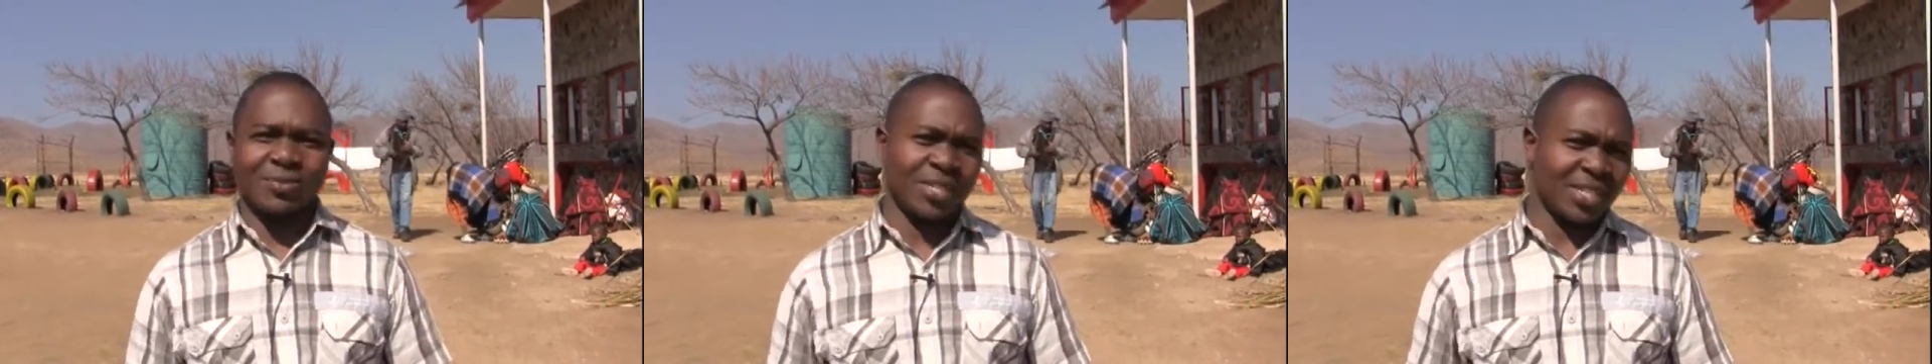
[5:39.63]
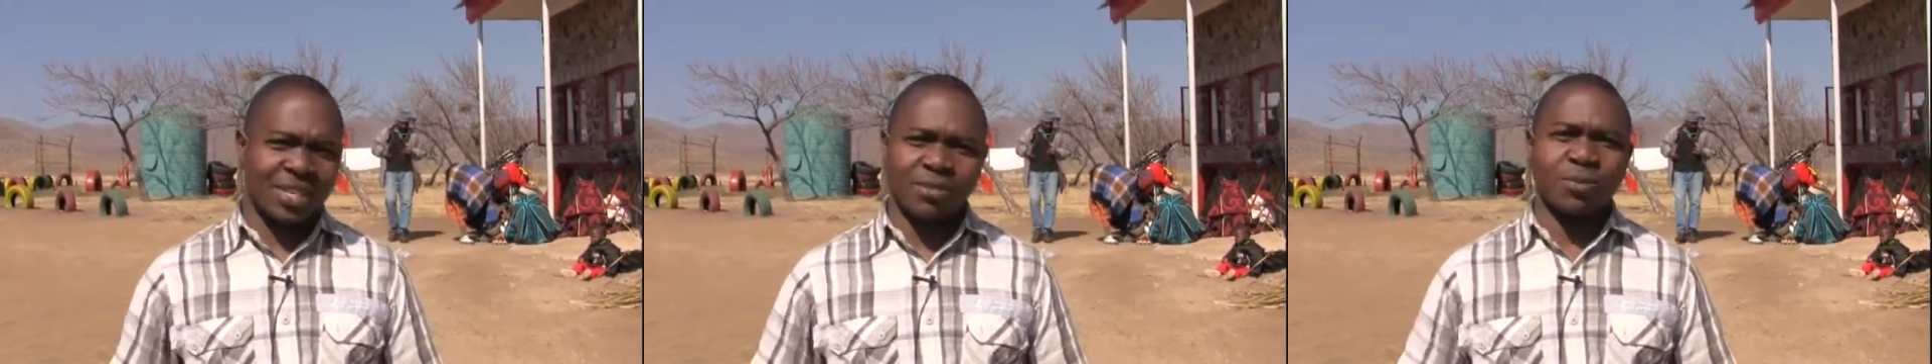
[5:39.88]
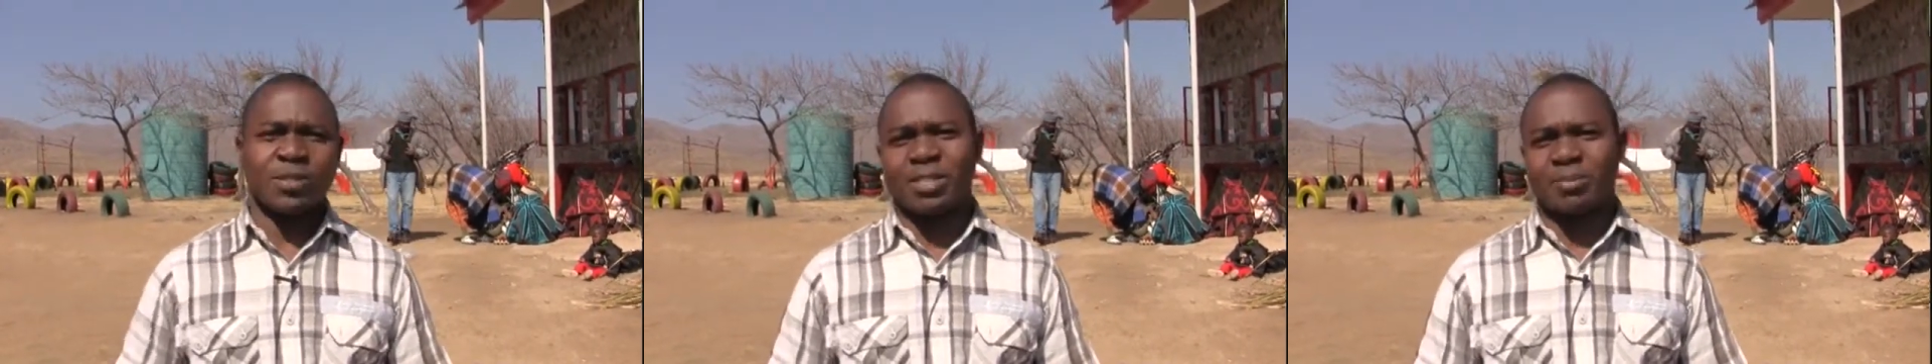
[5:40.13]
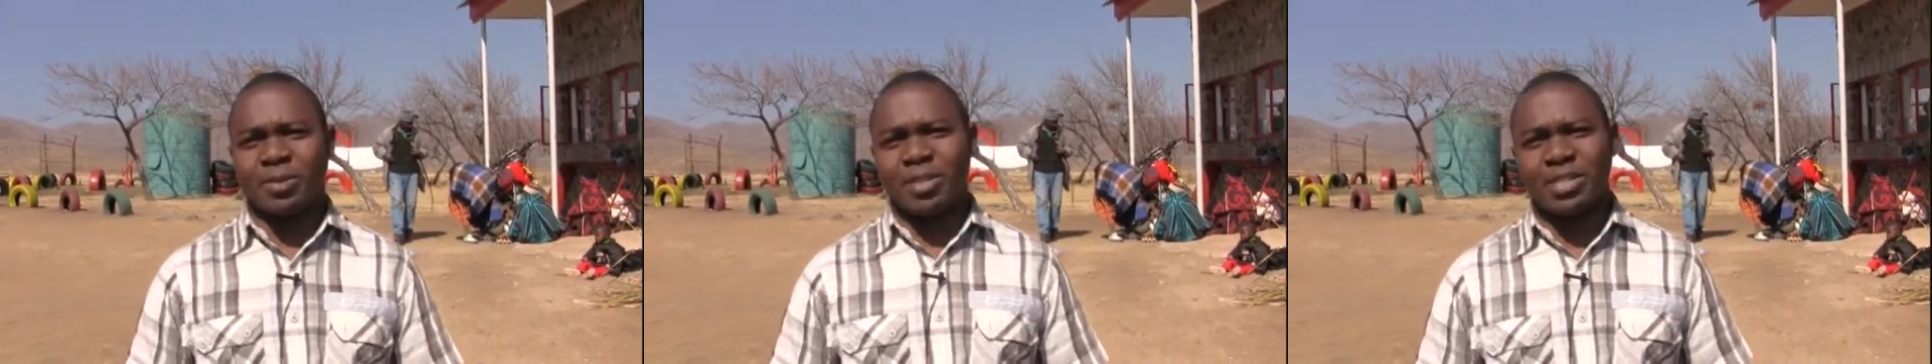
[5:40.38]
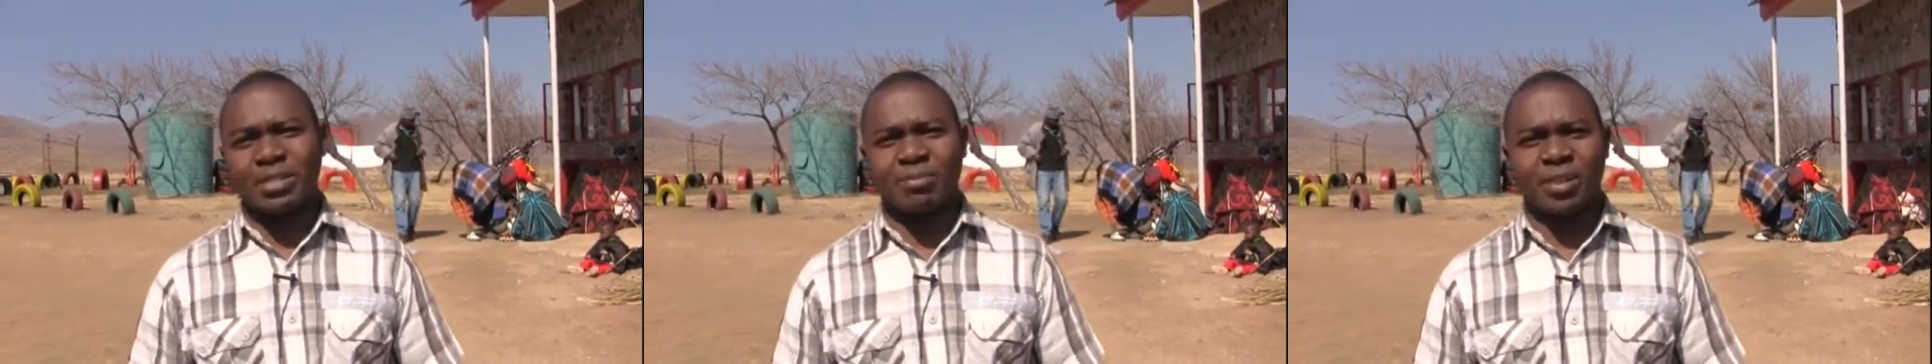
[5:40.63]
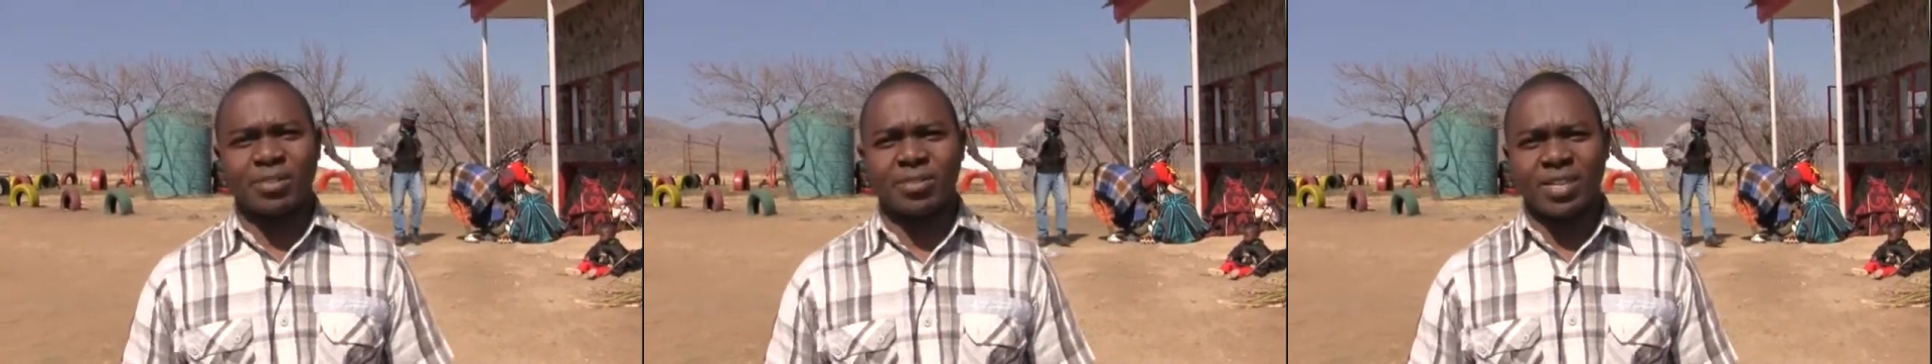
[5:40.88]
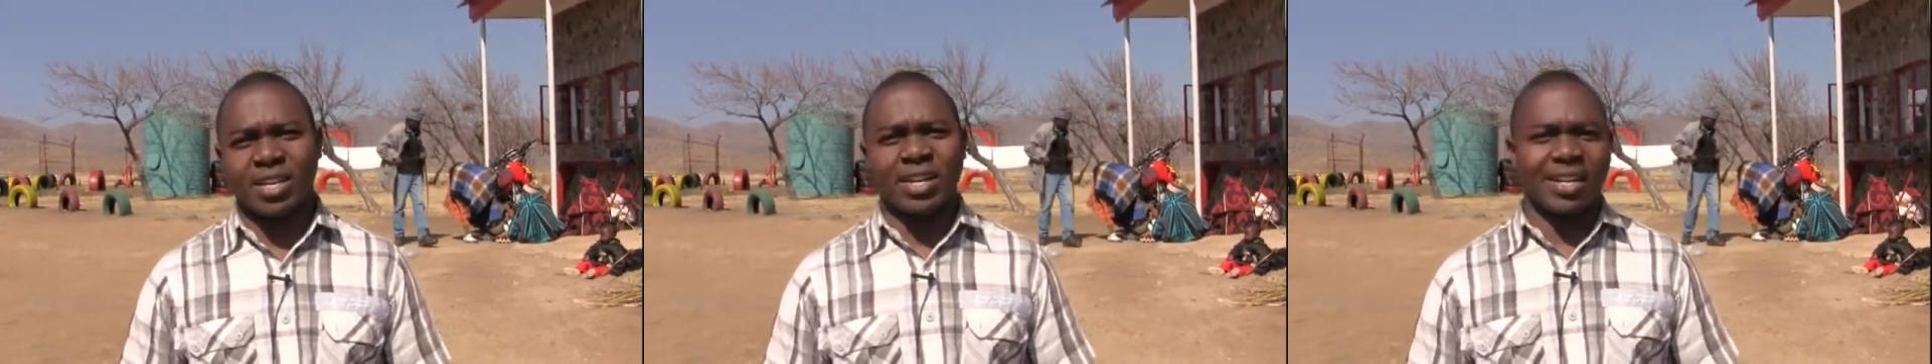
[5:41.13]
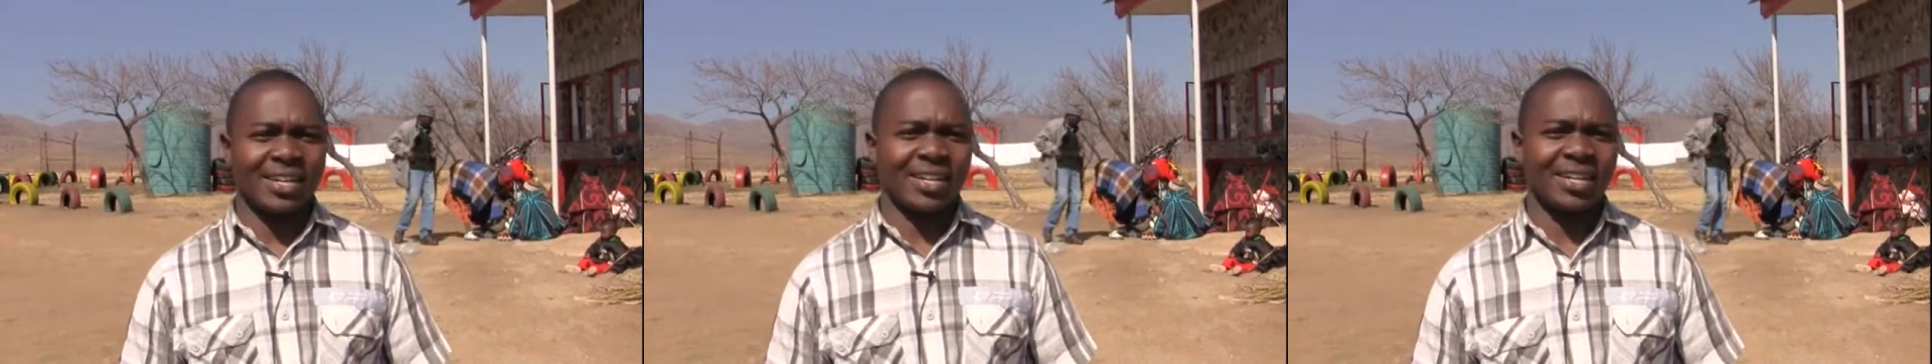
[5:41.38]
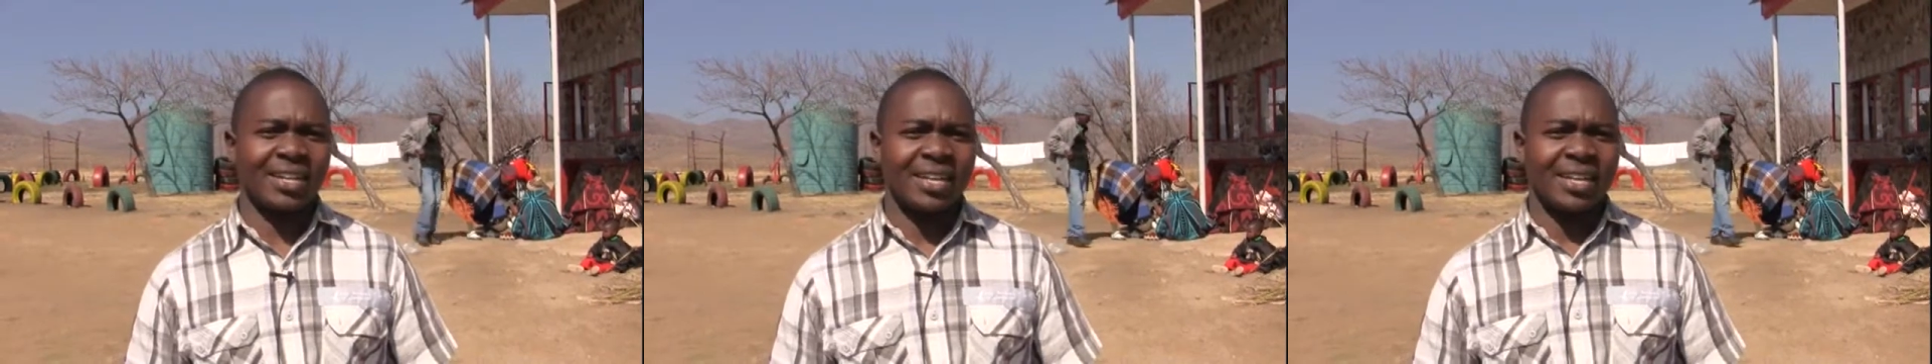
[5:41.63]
we transport the patient back to the clinic.